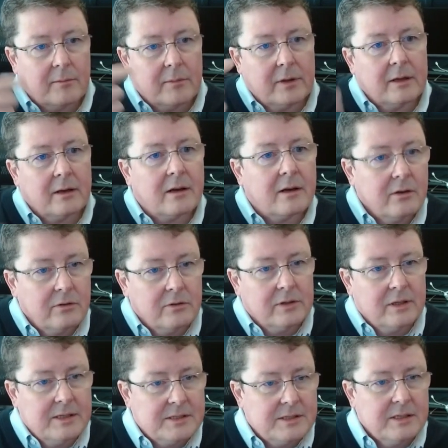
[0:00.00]
include
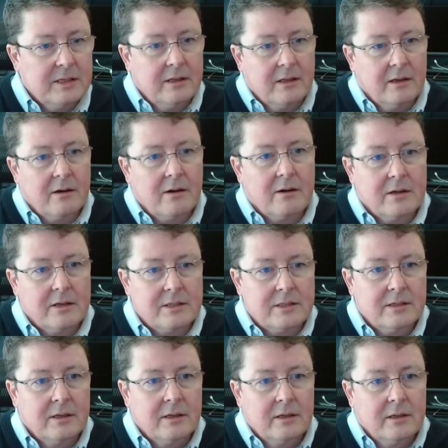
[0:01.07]
these
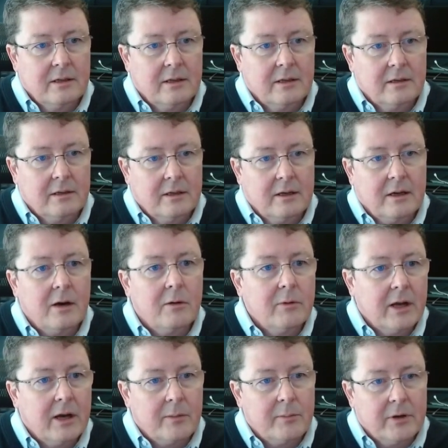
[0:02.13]
DERs in how
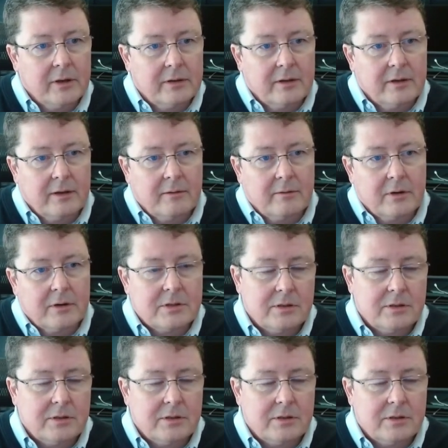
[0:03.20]
we operate the network.